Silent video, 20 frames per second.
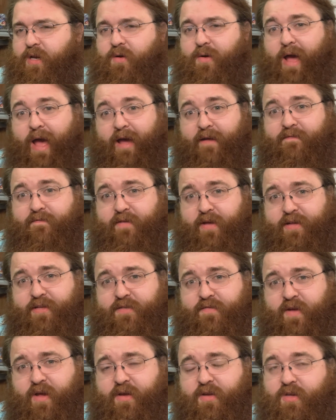at
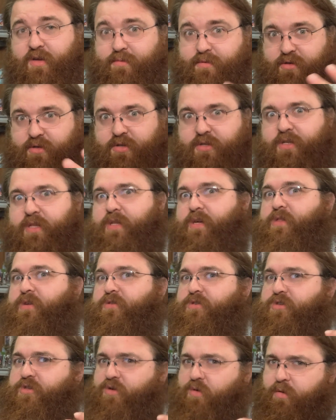face value, when you see that
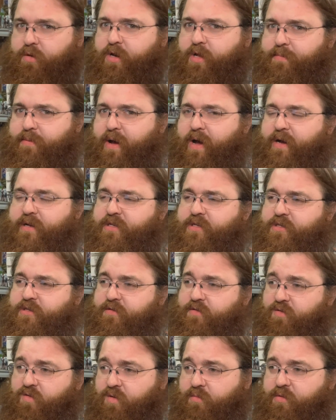there's 20 boxes
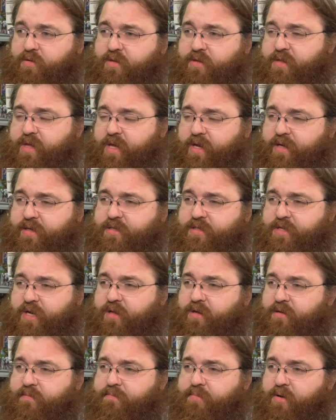of the normal thing
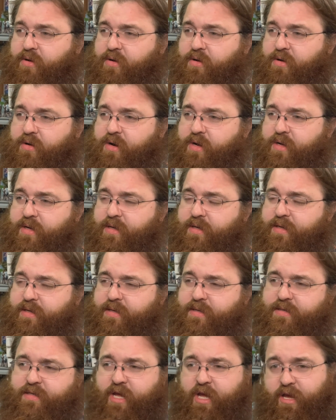selling per
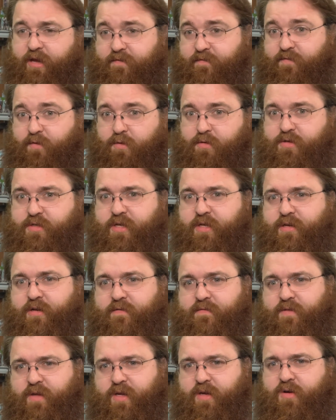day and 14
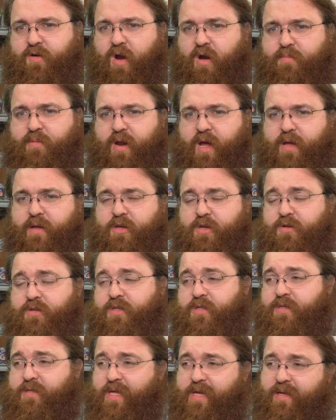of the carbonite,
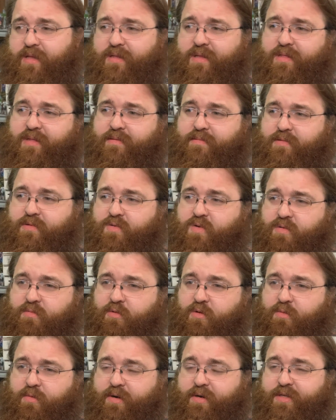you'd think that the
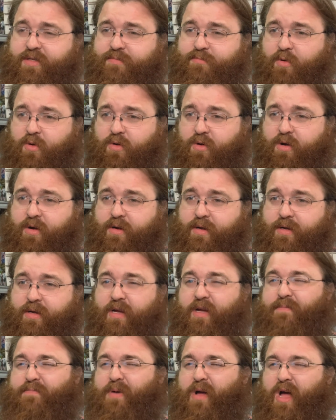normal one is more
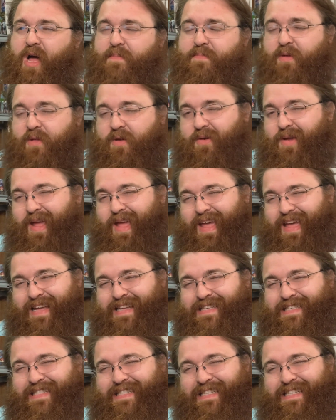popular.
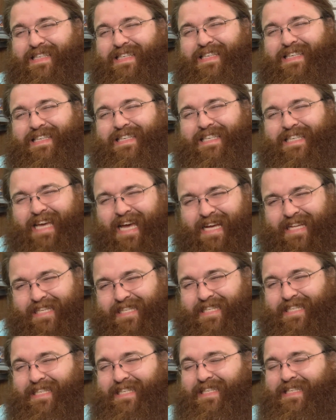And
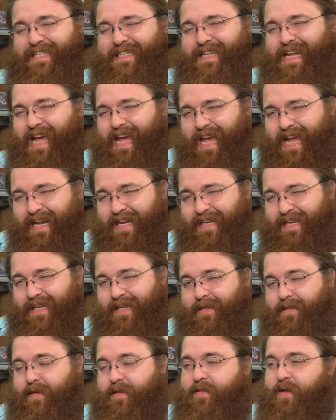yes,
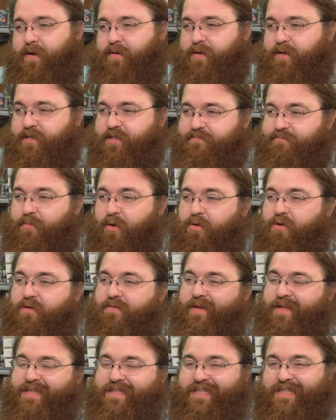technically there is more
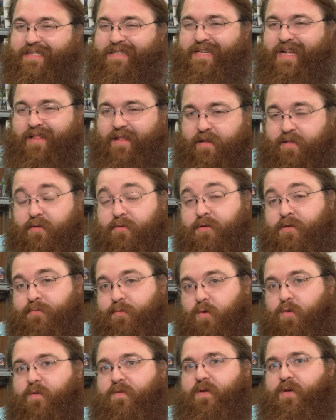of it selling. There is
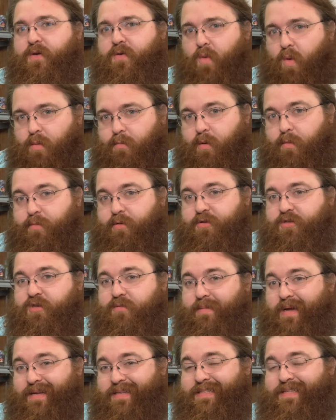more of the normal booster
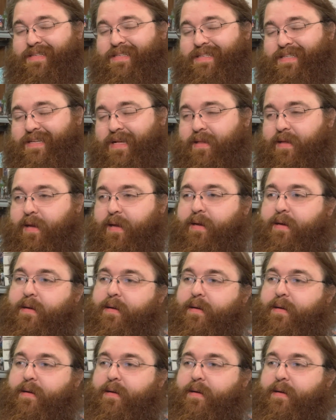box selling.